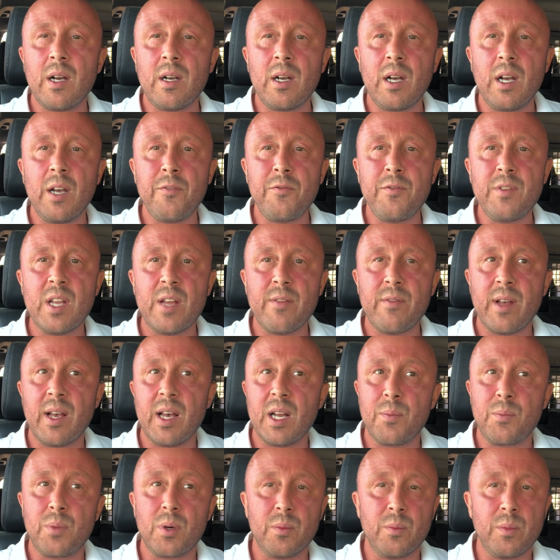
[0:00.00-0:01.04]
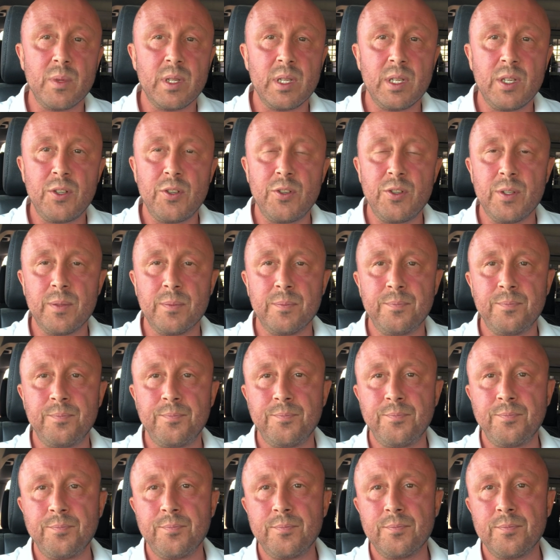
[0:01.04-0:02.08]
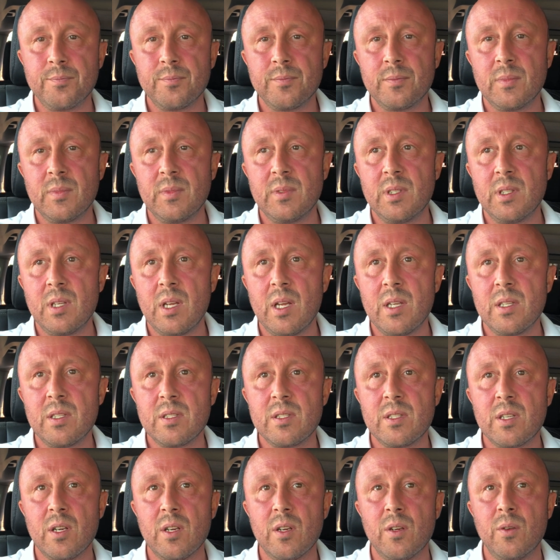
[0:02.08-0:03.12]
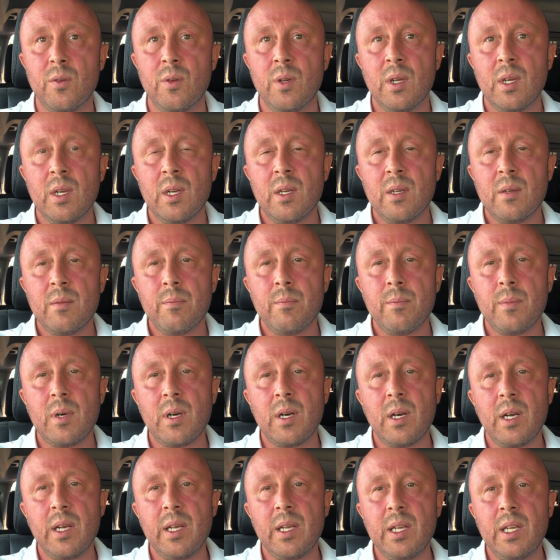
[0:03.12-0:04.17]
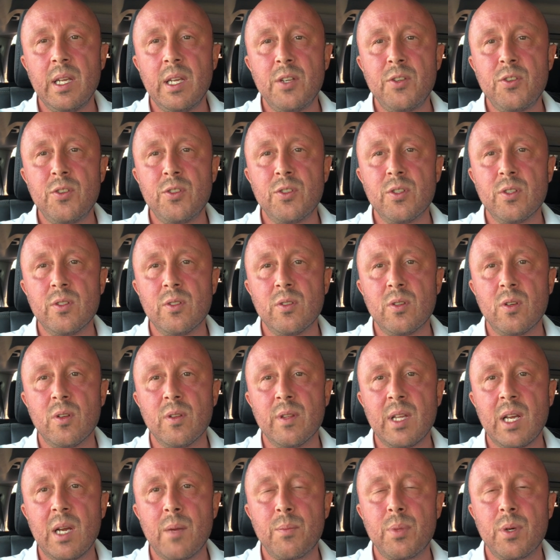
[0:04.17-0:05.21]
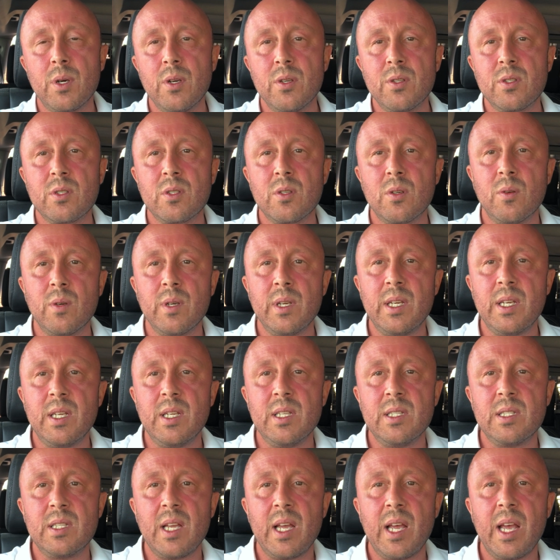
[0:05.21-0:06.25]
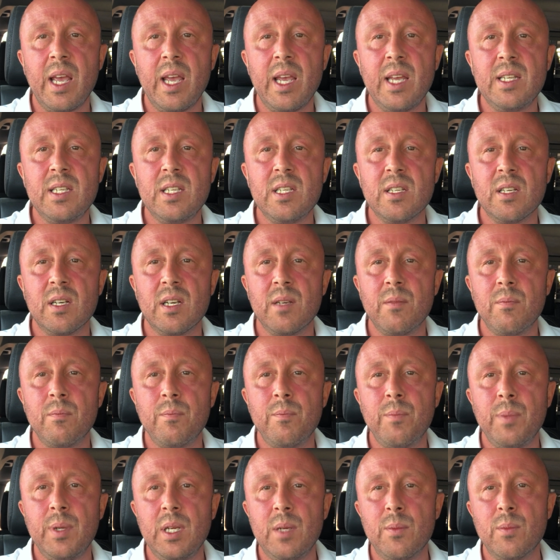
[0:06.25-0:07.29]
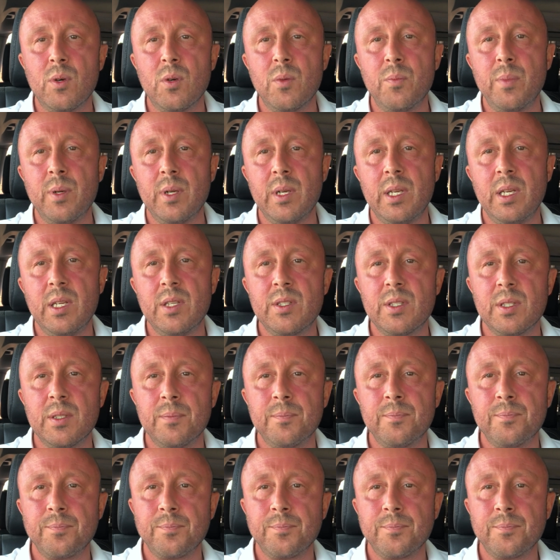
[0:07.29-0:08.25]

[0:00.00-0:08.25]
I've never had a problem with estrogen, so my estrogen on that protocol is 89 pmol per litre.